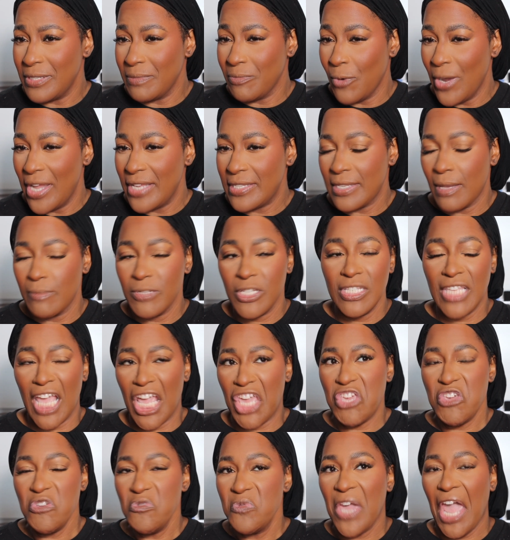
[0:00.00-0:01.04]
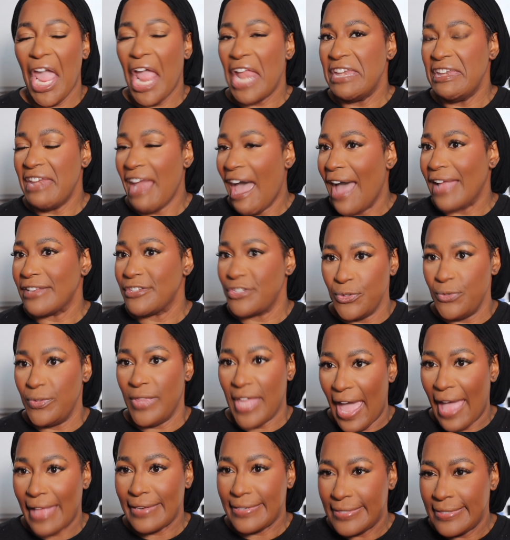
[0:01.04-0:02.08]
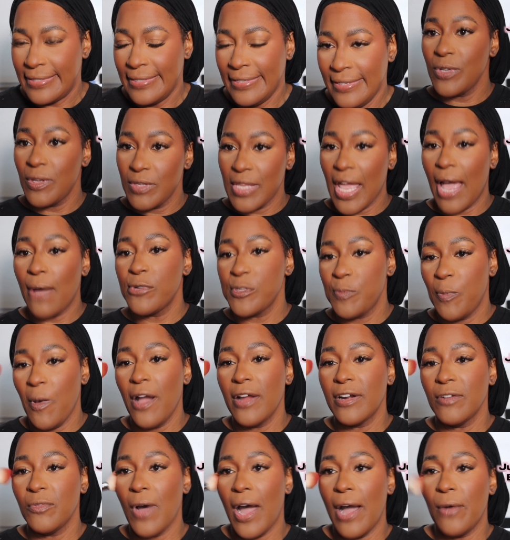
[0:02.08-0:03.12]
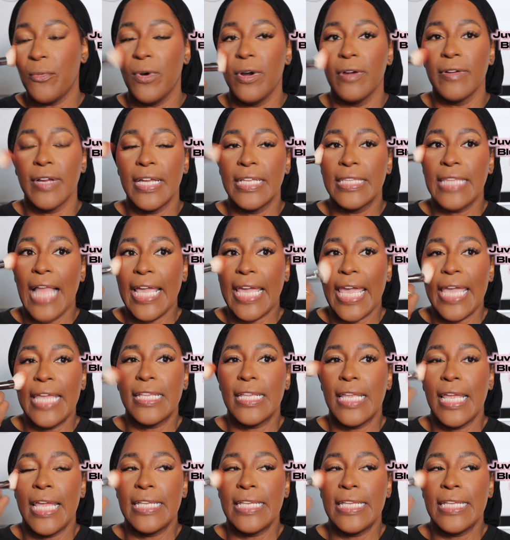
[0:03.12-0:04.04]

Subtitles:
And when I tell you, my girl was yapping.